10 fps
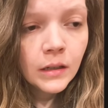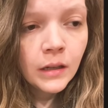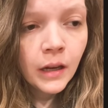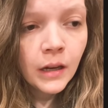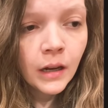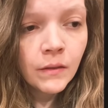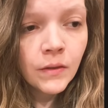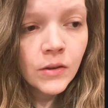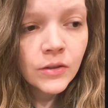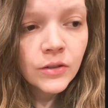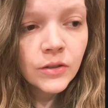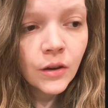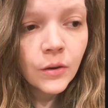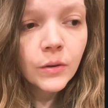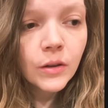yet i feel
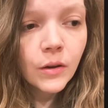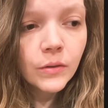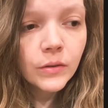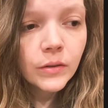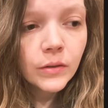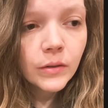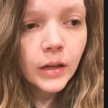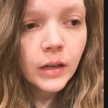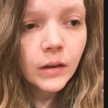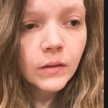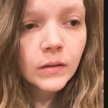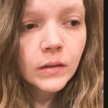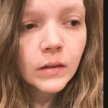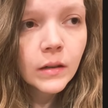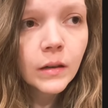so alone right now
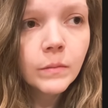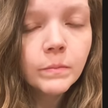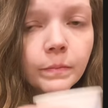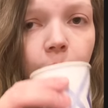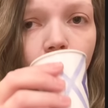um,